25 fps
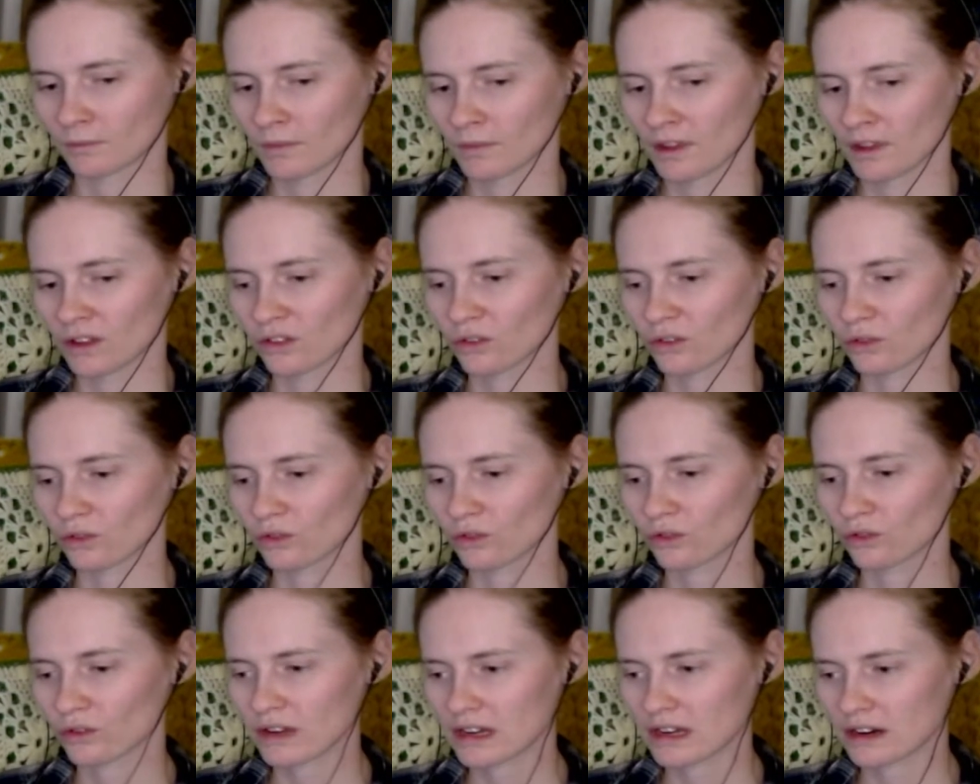so
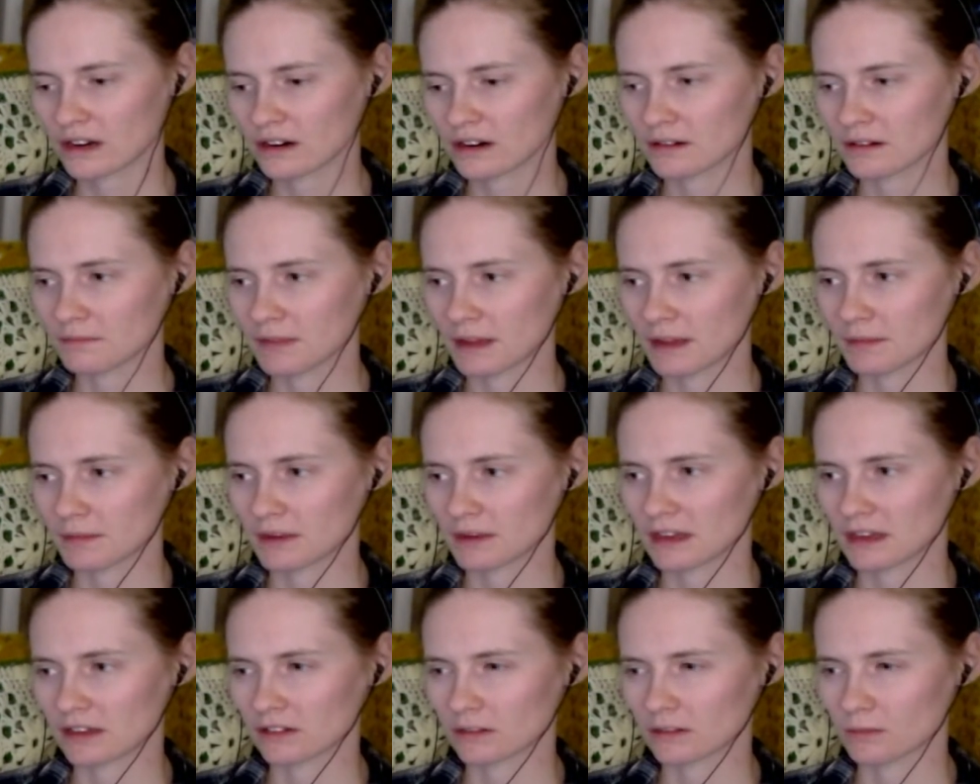Trigger
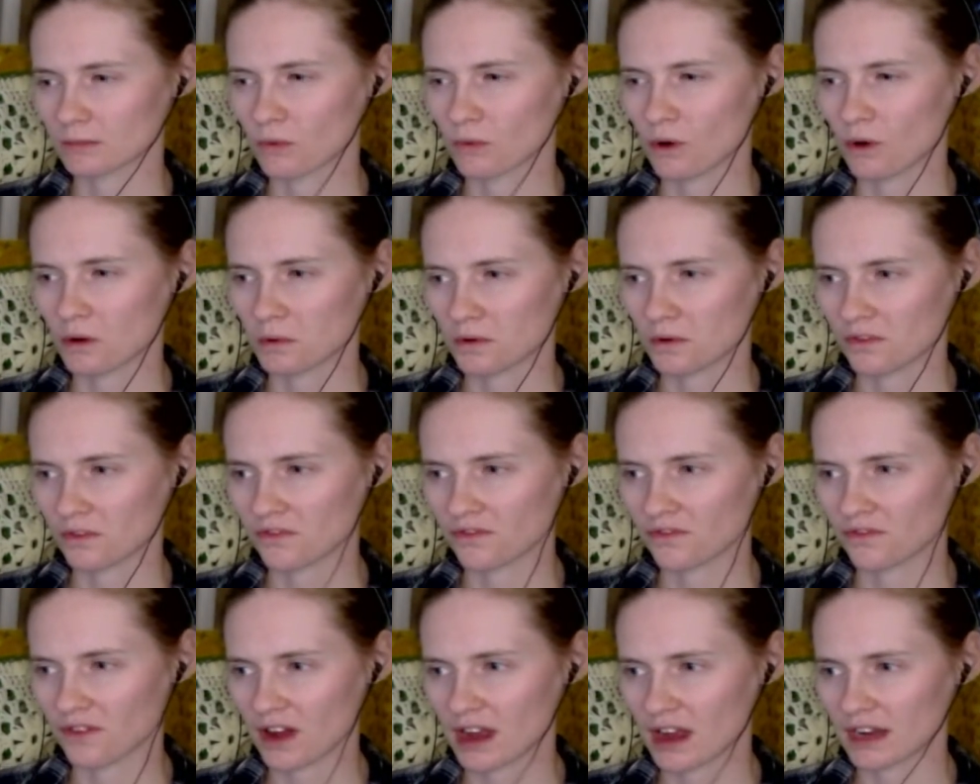maybe is a more
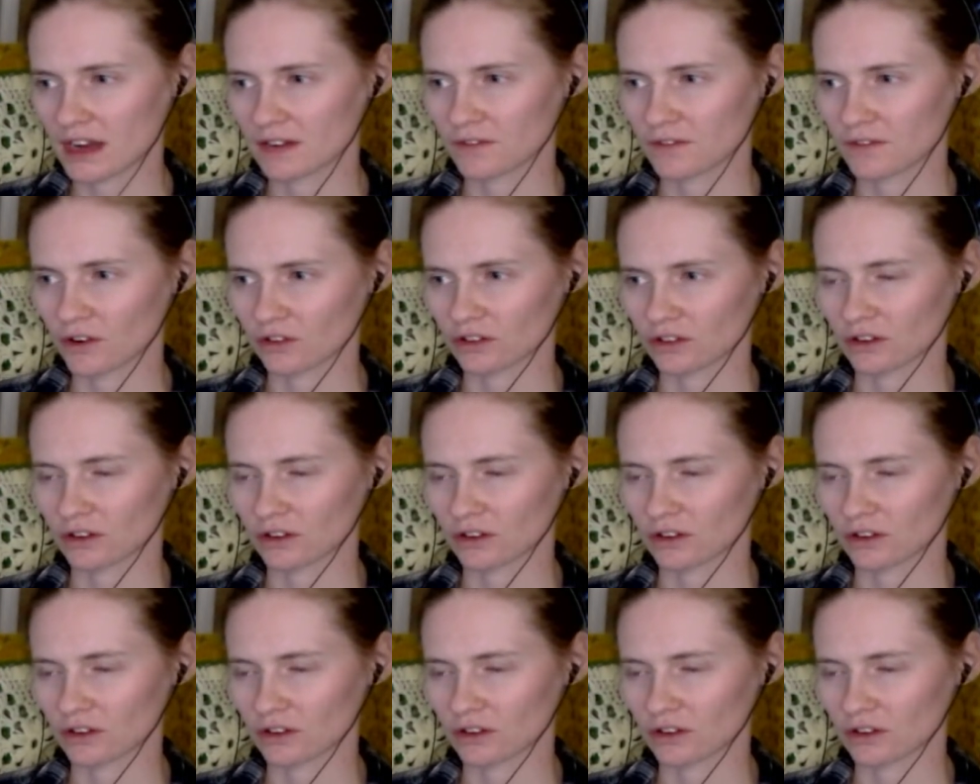refined version.